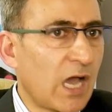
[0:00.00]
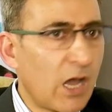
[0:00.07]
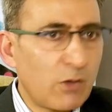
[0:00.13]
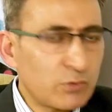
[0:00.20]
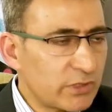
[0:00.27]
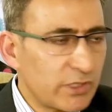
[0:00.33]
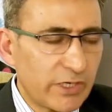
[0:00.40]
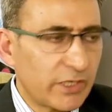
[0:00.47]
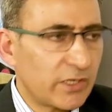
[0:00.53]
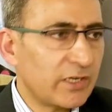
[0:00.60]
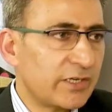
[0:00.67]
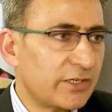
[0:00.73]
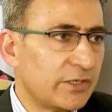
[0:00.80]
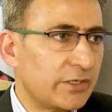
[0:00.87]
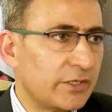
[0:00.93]
How would the
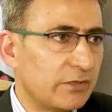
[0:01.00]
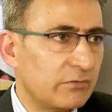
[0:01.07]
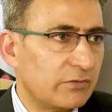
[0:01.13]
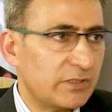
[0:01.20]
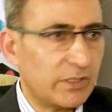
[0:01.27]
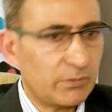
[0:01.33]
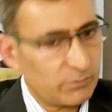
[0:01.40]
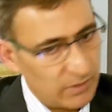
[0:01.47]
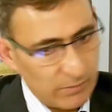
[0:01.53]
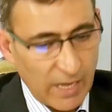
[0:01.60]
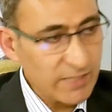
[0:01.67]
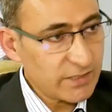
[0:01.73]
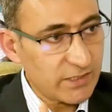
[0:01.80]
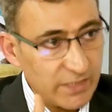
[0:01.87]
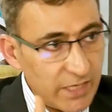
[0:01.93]
regulator deal with them?
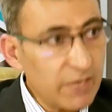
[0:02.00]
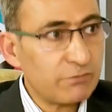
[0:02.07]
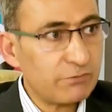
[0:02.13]
I said